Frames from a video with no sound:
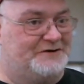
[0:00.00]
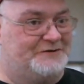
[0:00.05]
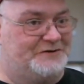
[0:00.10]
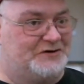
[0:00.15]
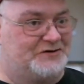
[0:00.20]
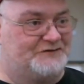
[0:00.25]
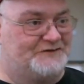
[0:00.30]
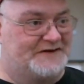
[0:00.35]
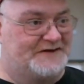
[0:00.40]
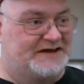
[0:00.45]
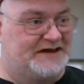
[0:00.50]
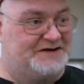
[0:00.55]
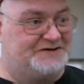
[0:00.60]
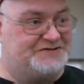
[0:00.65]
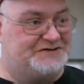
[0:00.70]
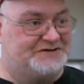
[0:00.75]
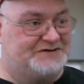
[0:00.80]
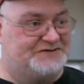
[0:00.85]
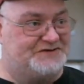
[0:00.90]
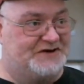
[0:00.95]
your
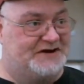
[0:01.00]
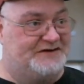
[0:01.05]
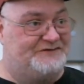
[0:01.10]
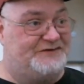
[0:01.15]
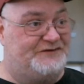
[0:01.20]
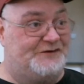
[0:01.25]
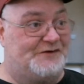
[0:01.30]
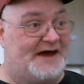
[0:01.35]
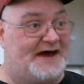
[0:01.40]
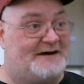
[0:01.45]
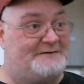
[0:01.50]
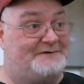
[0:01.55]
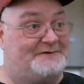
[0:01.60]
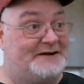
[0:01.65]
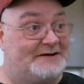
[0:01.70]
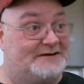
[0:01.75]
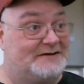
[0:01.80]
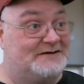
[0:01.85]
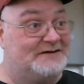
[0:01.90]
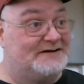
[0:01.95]
notifications, and if you
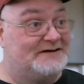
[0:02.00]
haven't,